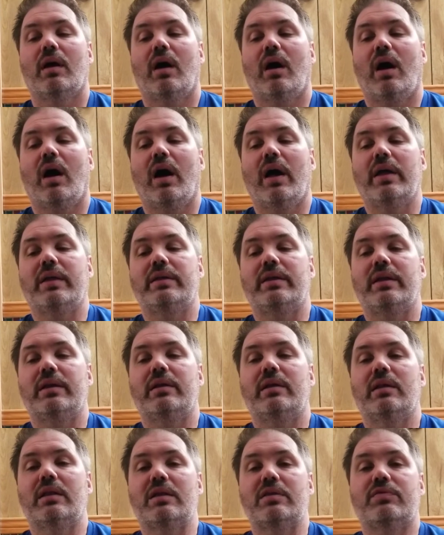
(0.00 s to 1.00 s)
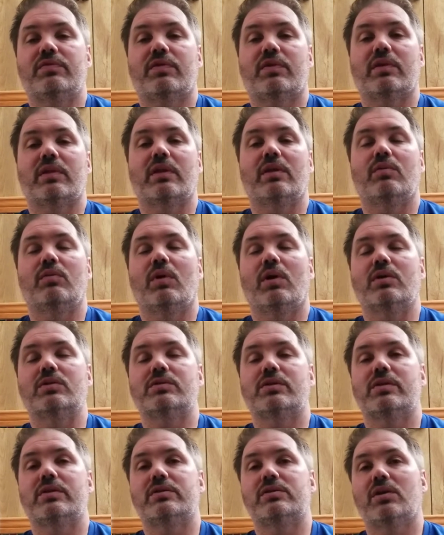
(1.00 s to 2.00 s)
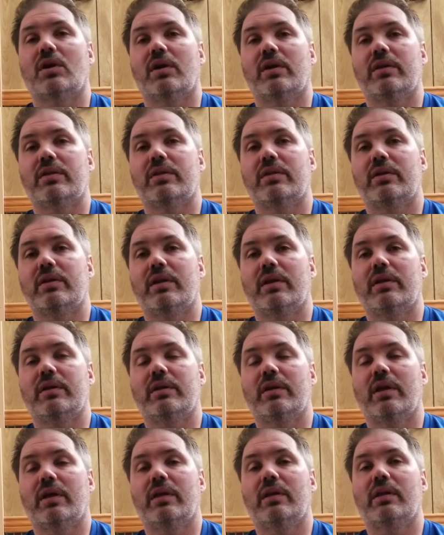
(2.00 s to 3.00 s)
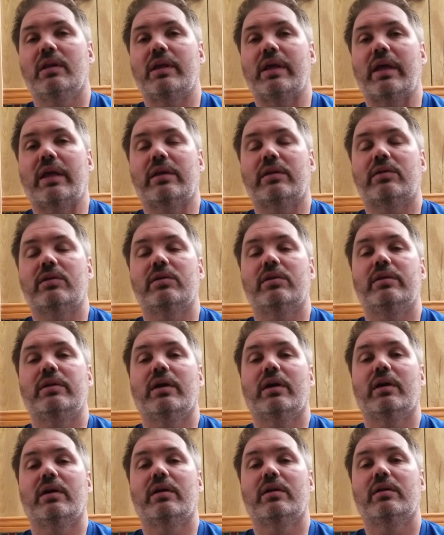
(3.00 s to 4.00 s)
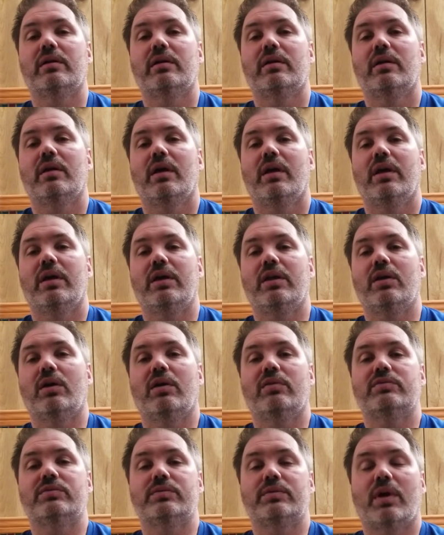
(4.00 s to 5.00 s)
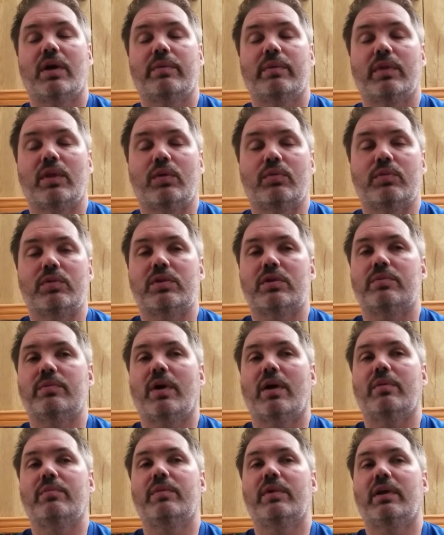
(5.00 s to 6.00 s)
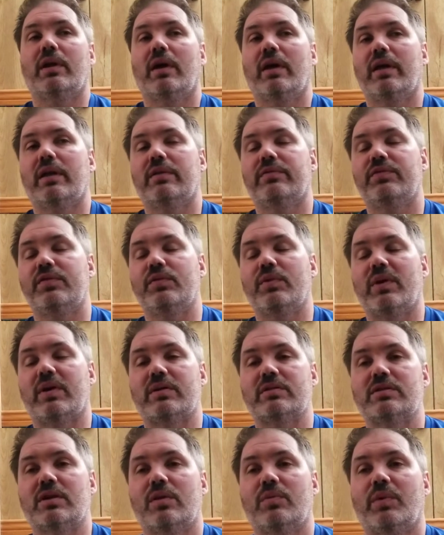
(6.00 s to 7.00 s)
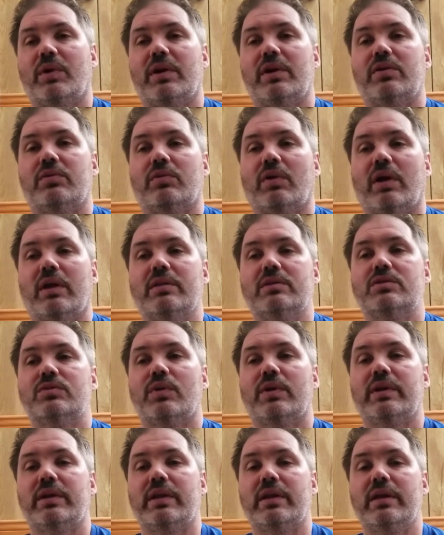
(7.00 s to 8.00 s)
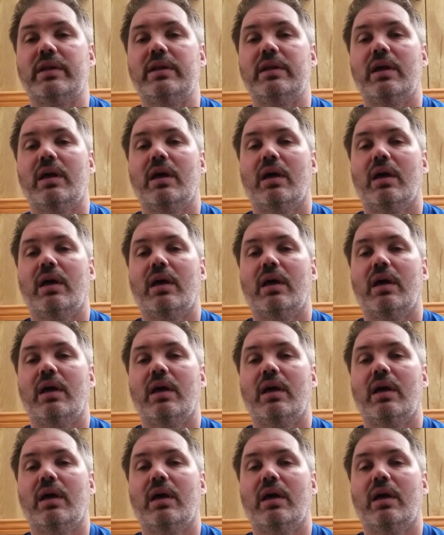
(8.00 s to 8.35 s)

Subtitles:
I did leave for a little while so that Jonathan and Leanne could have some time alone with their mom, and I had a few errands I wanted to run, so I did.